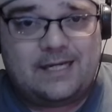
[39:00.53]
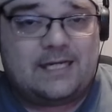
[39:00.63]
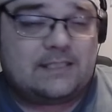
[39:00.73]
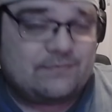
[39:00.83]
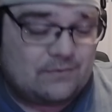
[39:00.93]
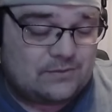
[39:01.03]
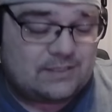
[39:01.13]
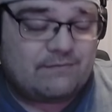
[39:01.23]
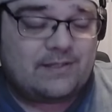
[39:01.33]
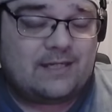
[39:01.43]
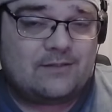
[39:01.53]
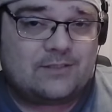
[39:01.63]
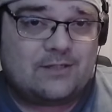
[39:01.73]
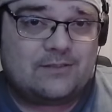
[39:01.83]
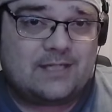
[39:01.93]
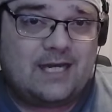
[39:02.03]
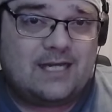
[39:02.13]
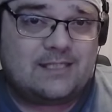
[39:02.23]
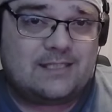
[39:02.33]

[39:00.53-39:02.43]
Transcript: And as far as everything else goes, guys,